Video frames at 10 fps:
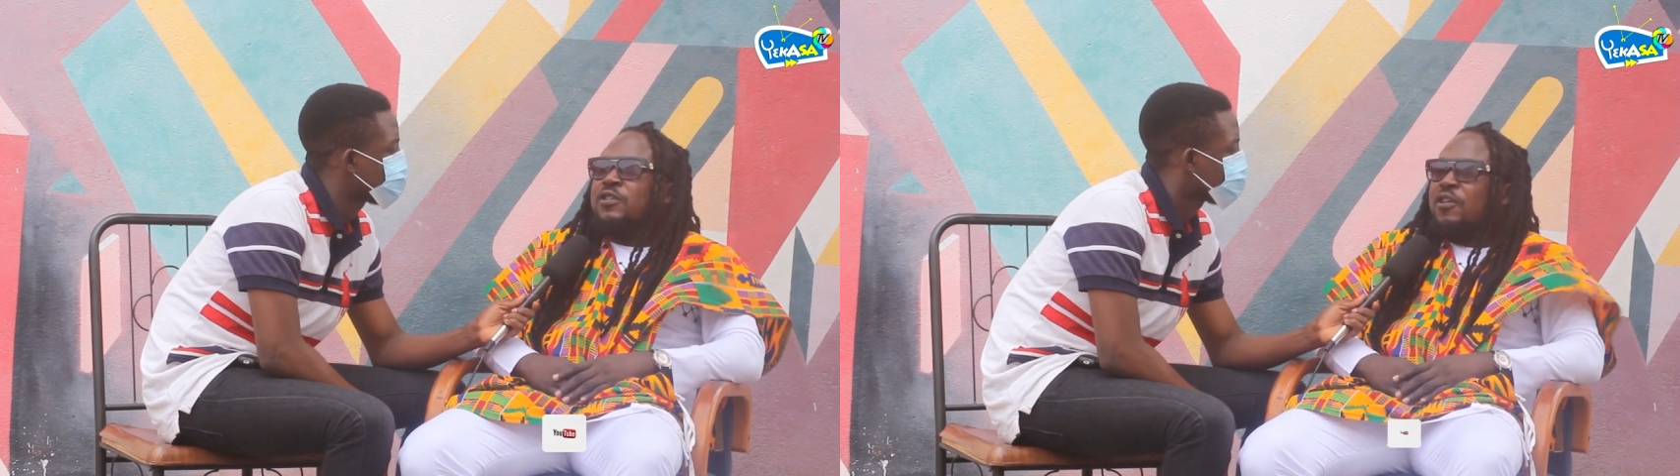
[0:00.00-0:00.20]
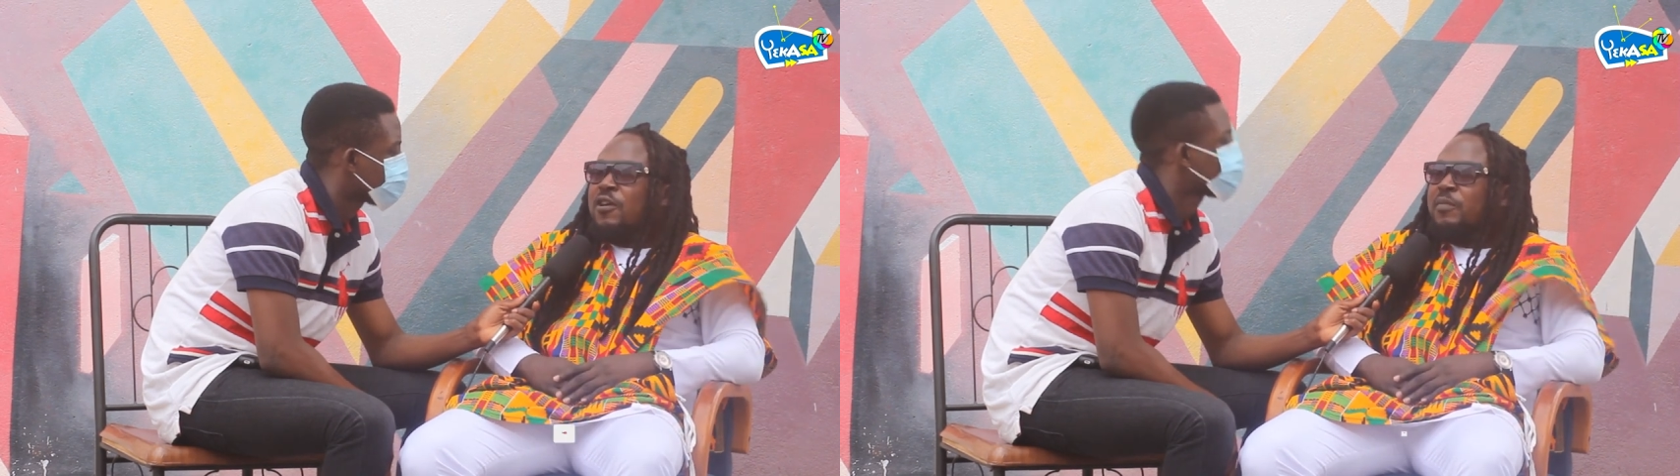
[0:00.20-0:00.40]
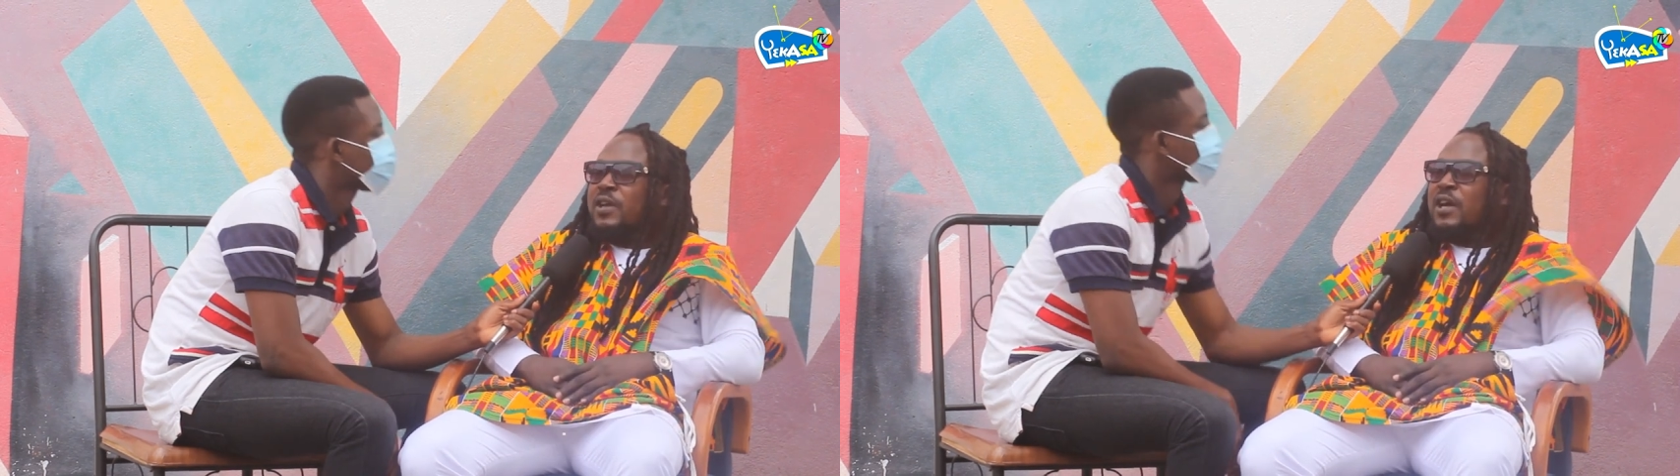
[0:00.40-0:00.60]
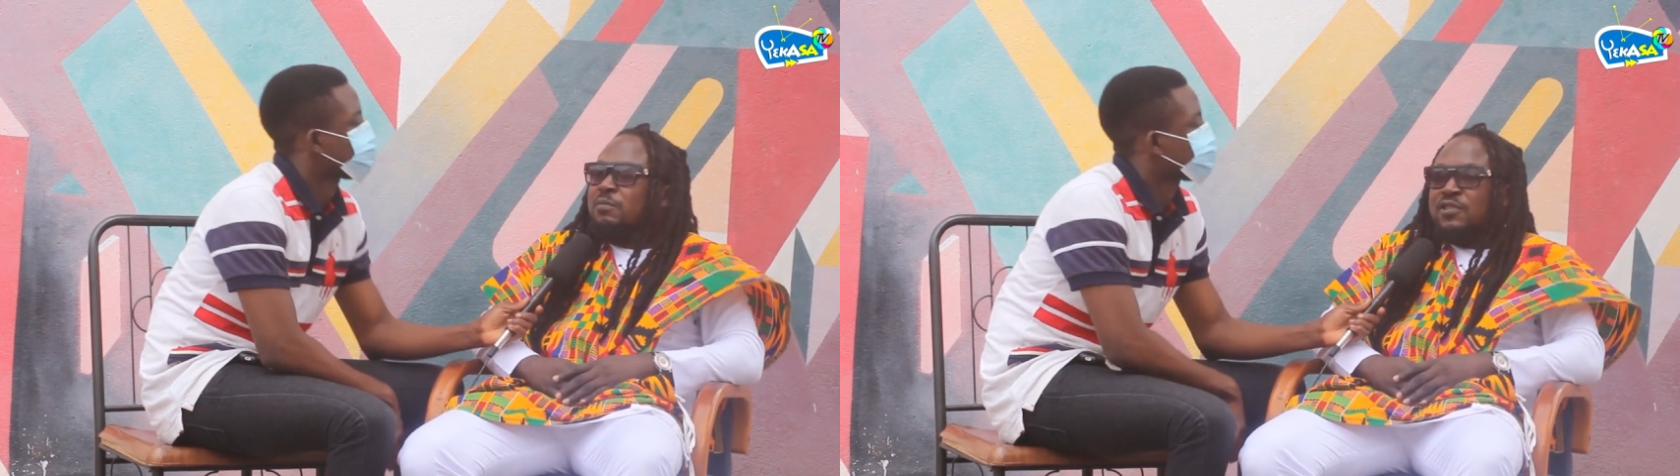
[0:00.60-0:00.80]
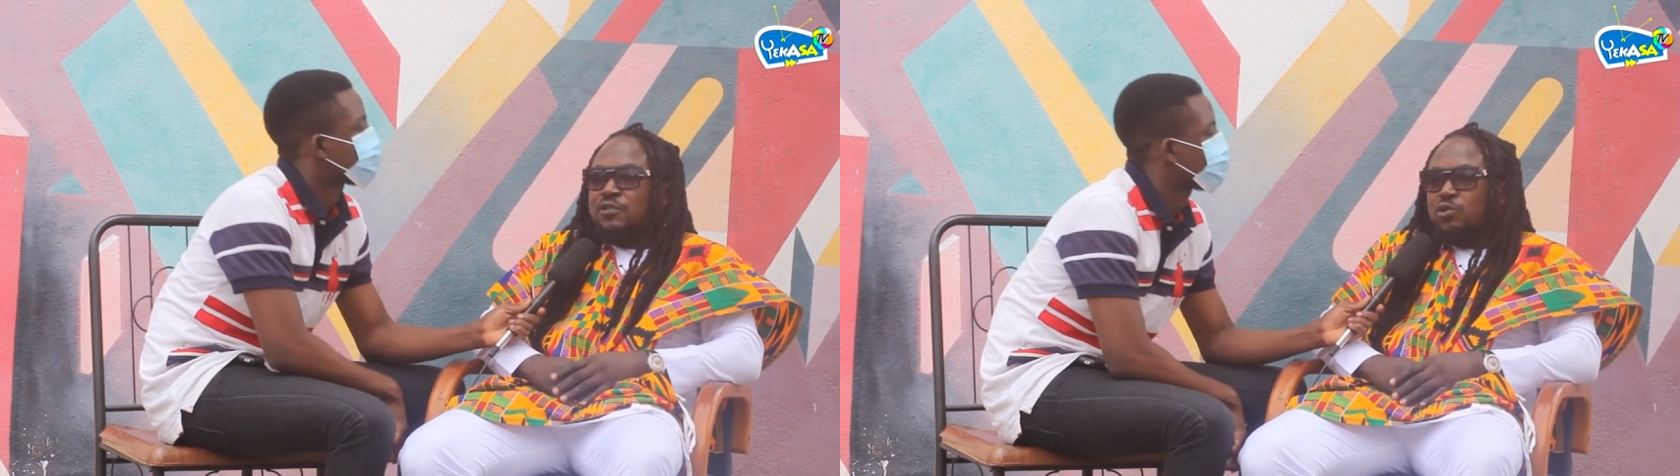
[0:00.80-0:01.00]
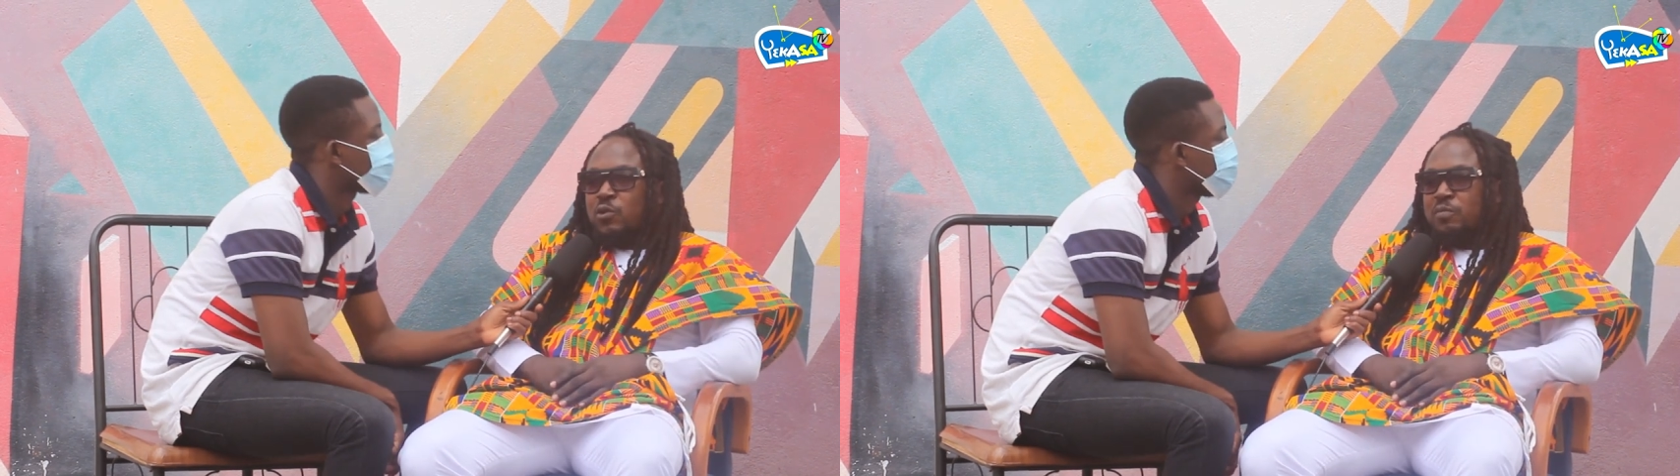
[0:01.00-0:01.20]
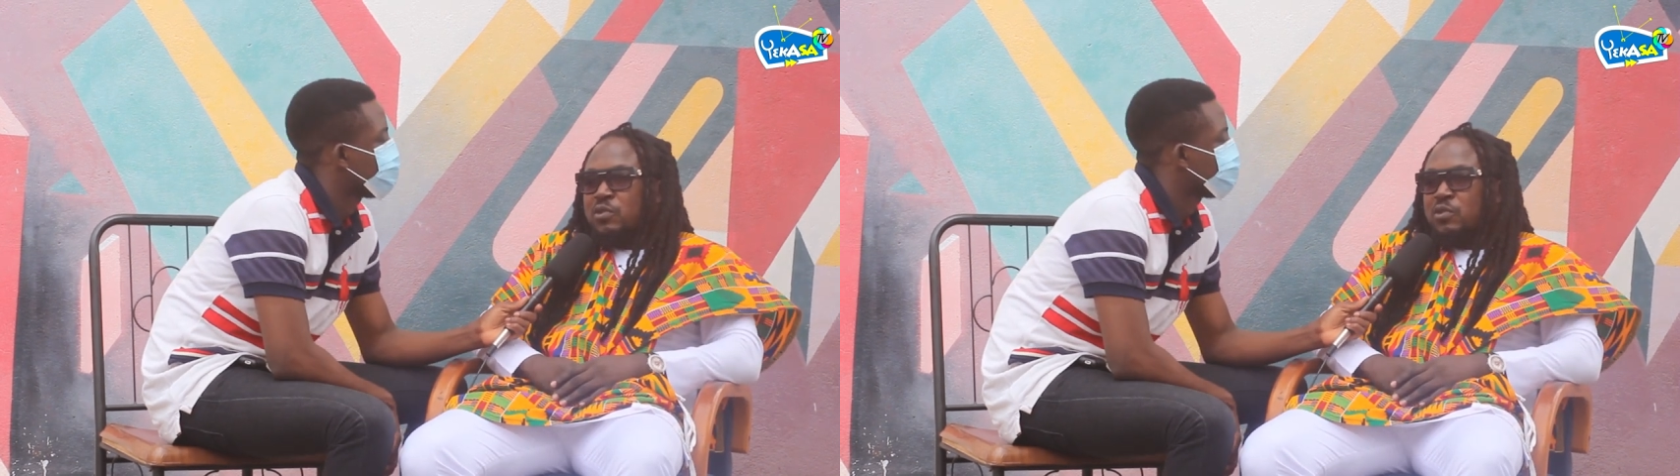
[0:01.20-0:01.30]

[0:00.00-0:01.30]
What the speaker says: You know what I mean? I'm still doing